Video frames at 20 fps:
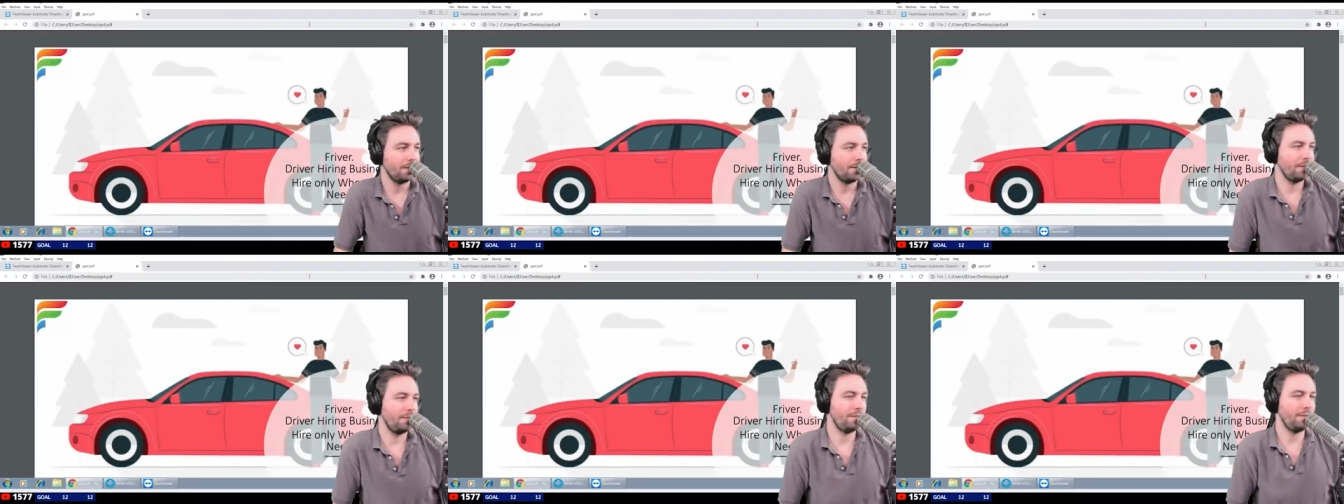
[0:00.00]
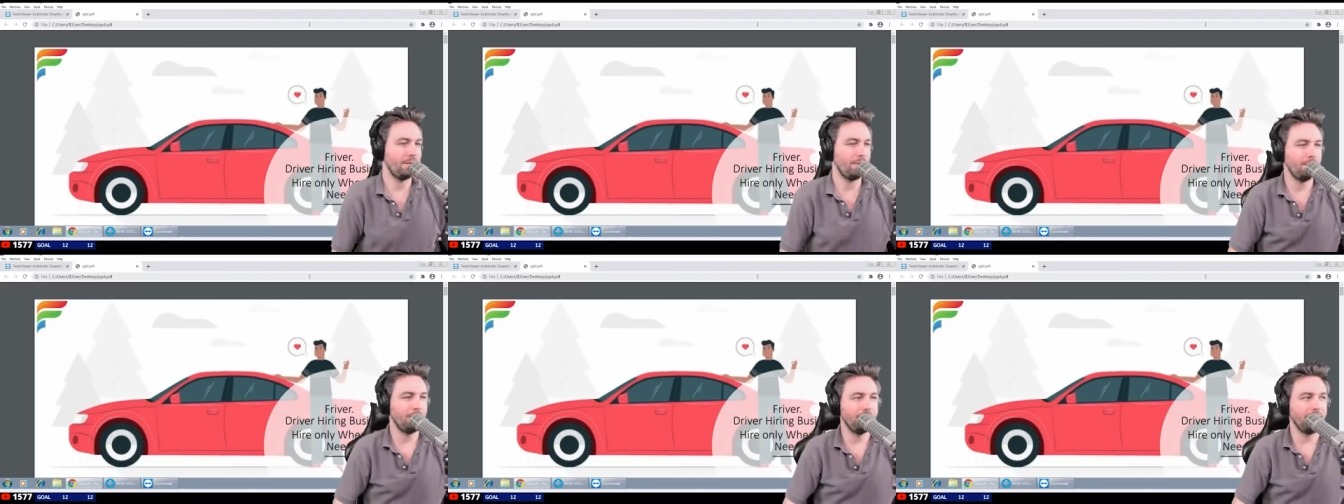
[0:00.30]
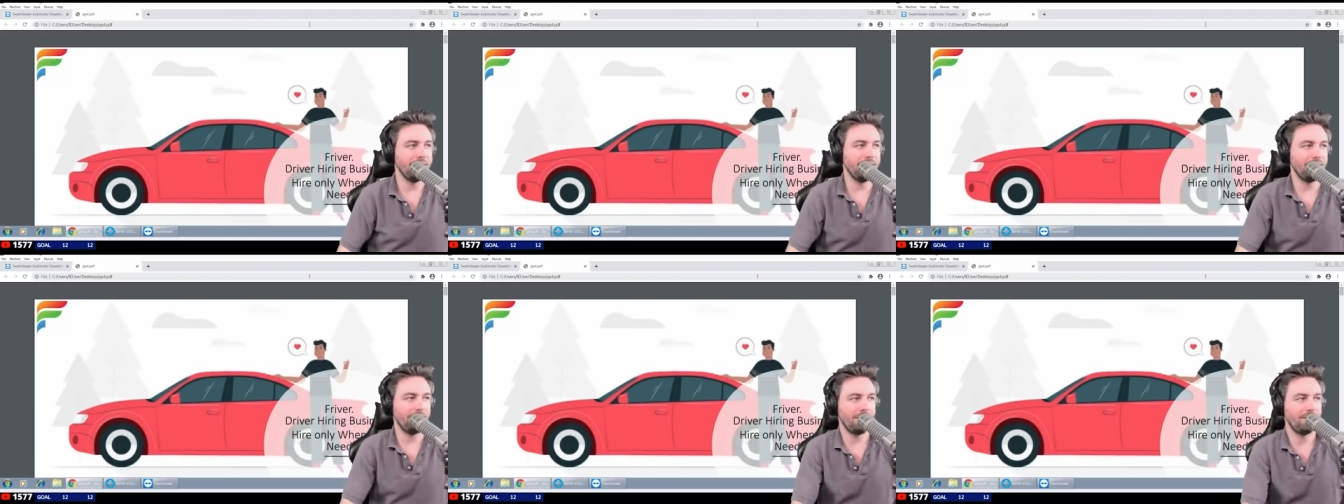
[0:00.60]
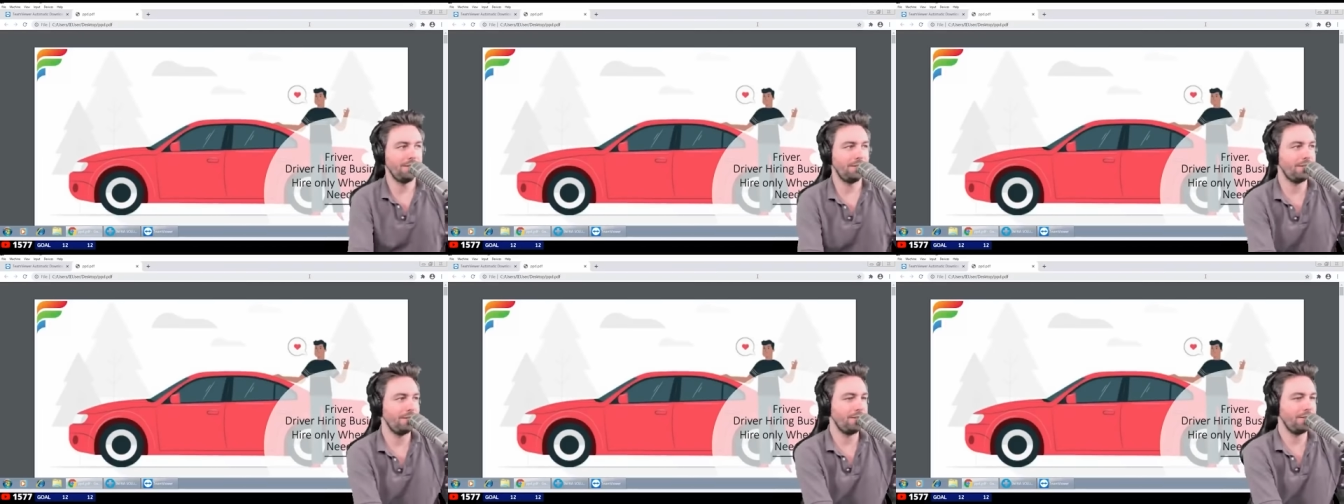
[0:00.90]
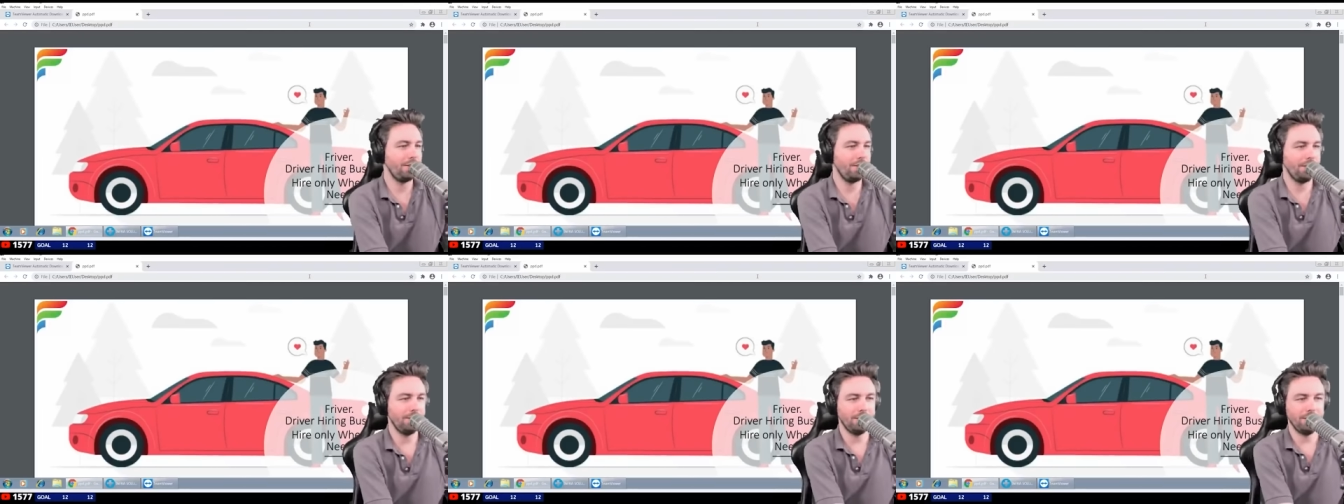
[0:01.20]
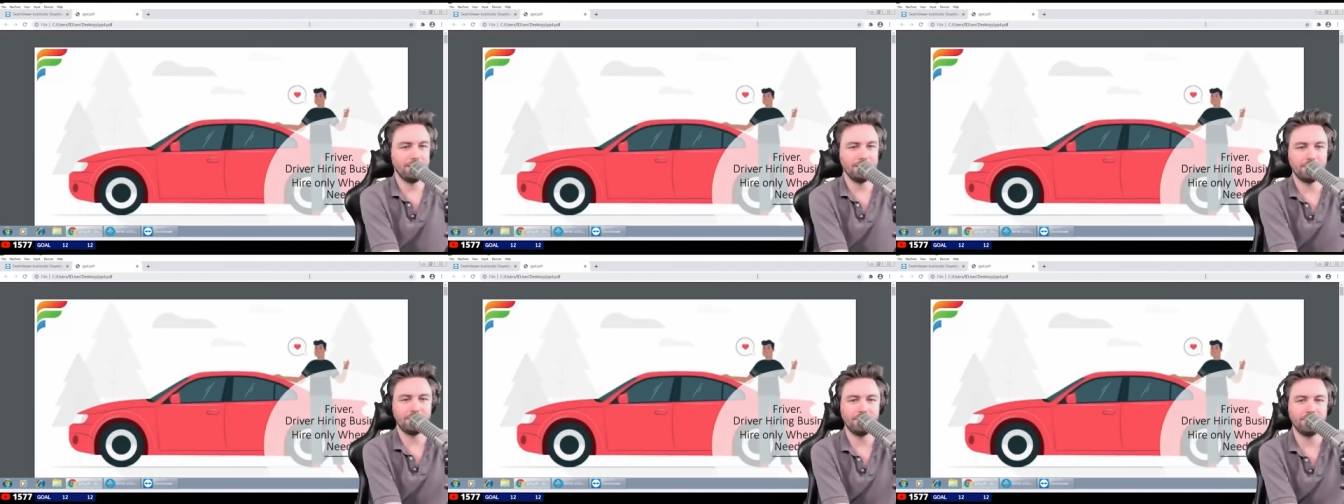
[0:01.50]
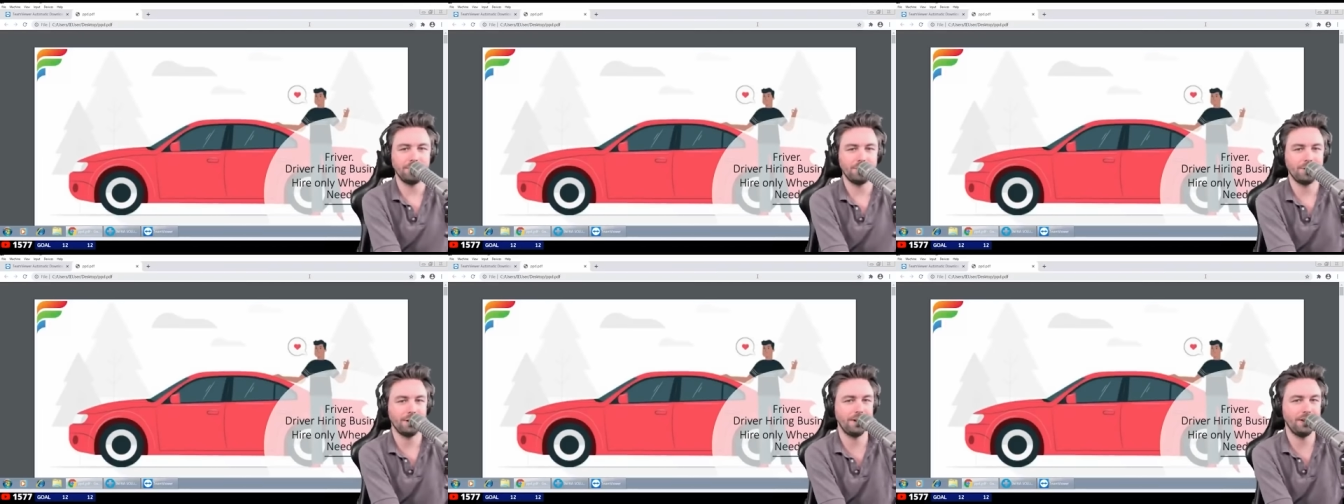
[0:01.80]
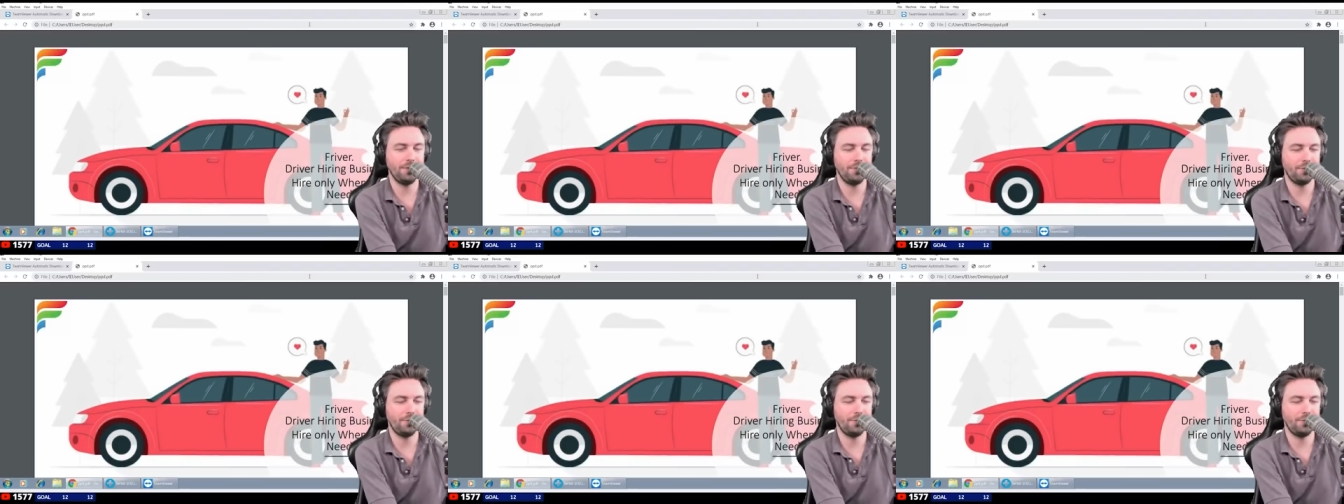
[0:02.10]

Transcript: Correctly oh my in that. Goodness. Okay.